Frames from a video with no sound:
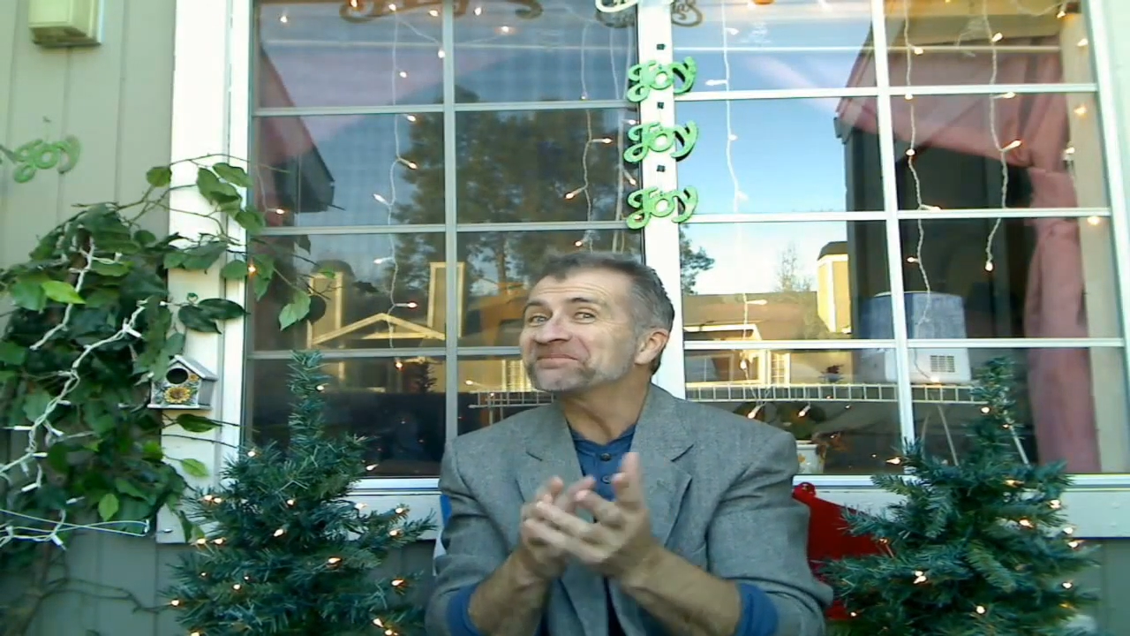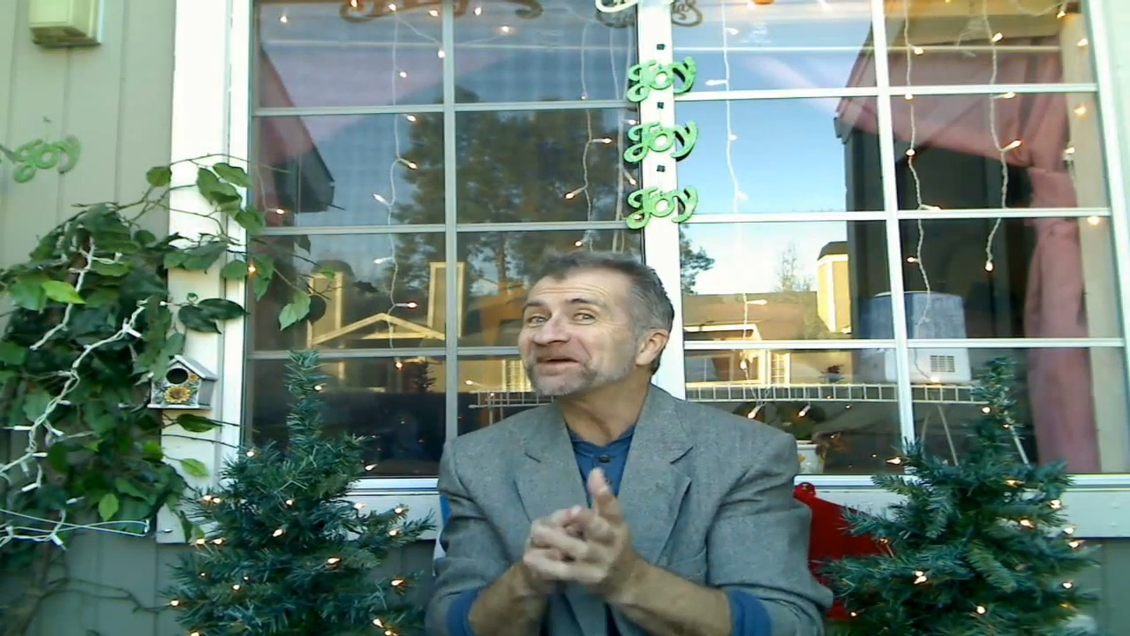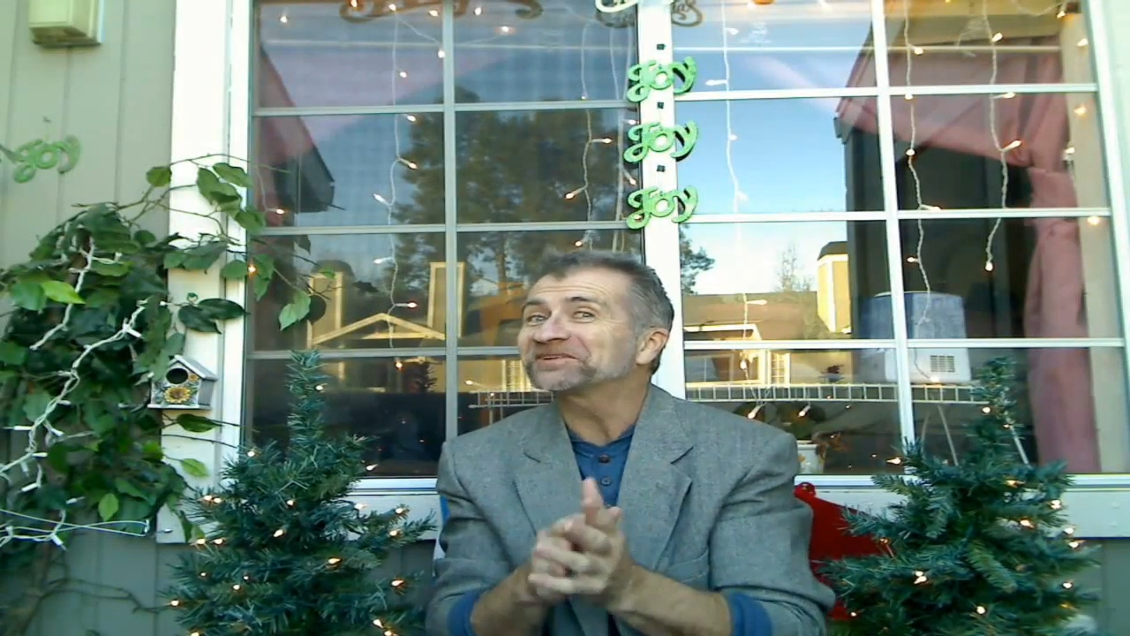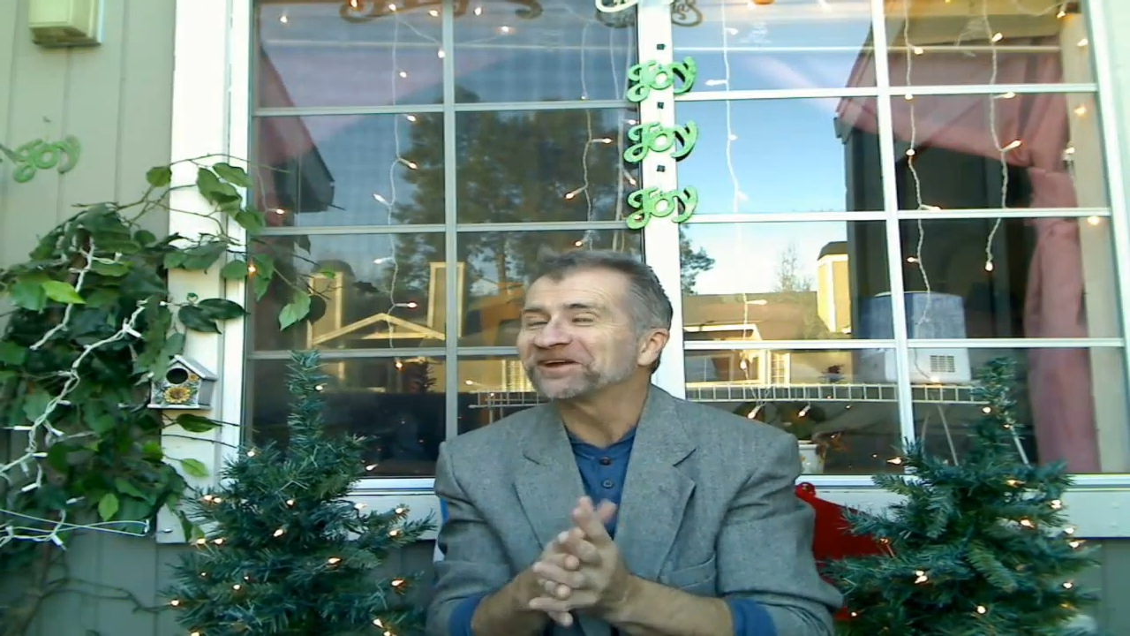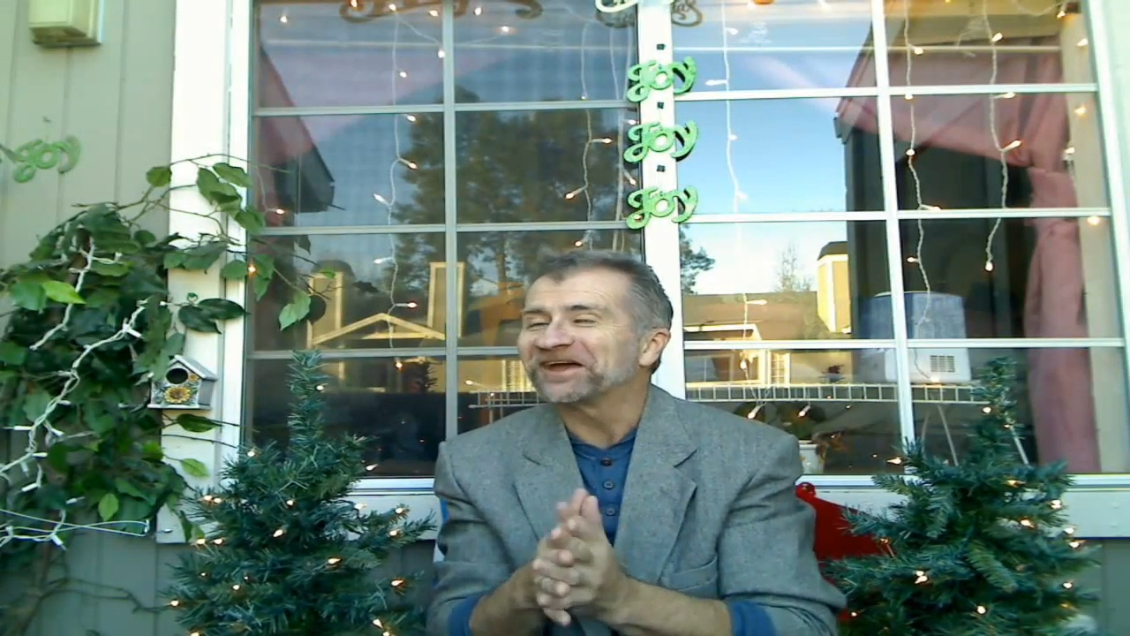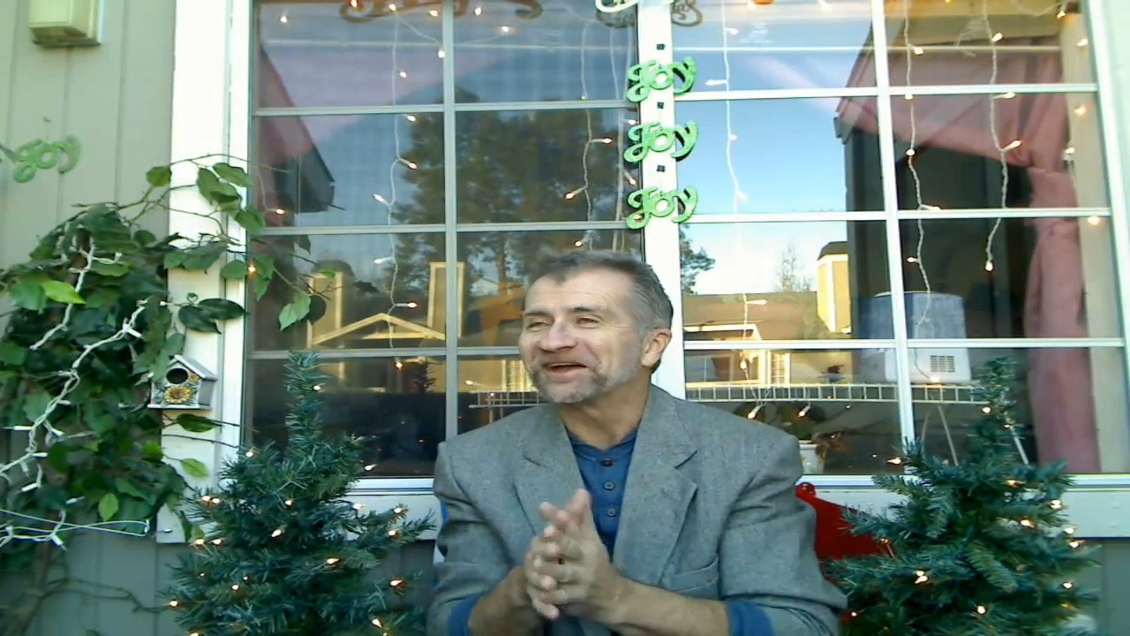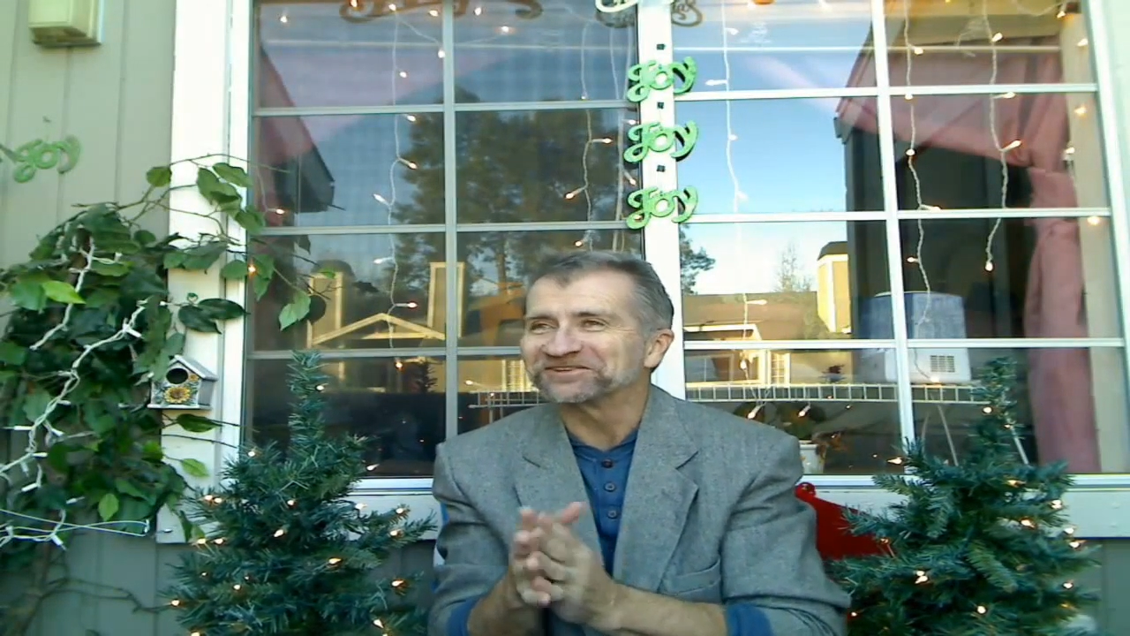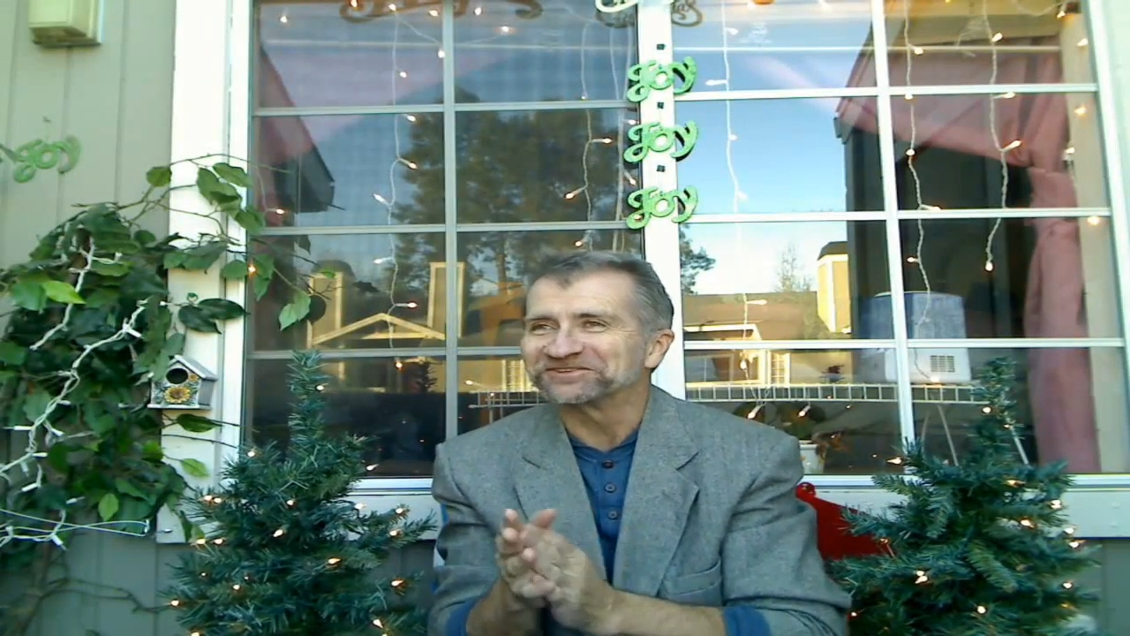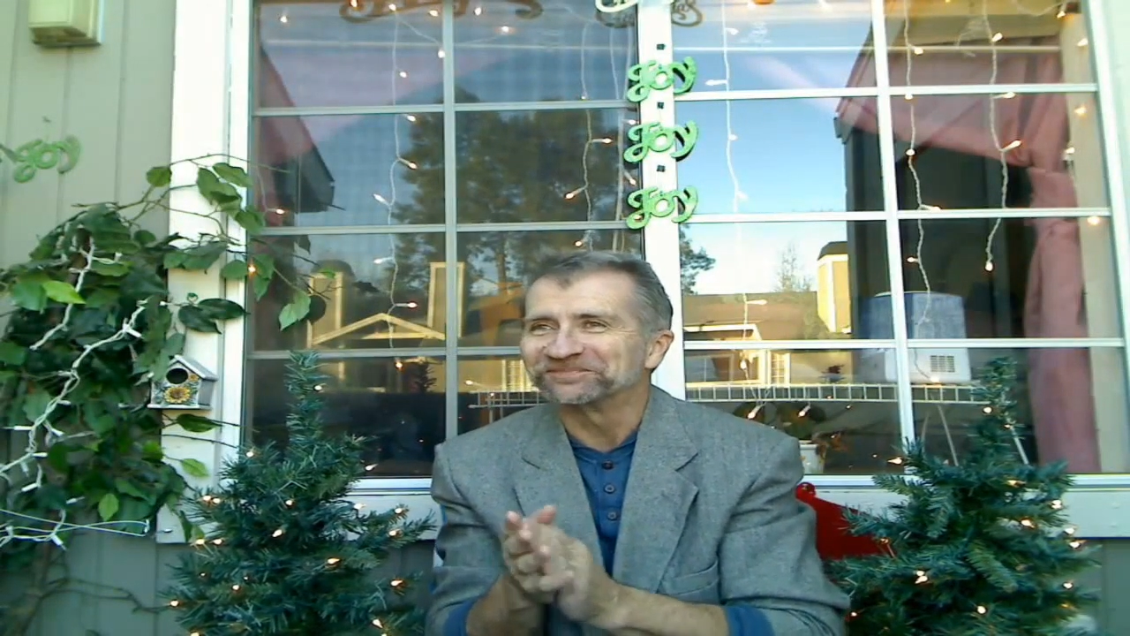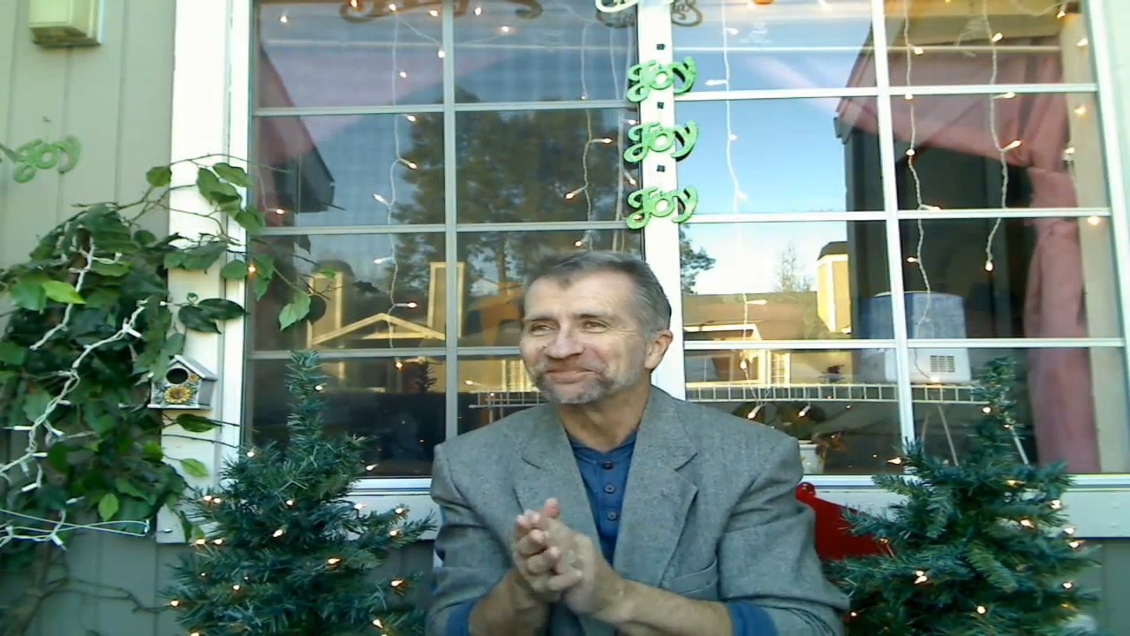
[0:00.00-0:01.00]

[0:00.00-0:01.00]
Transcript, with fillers: best reaction.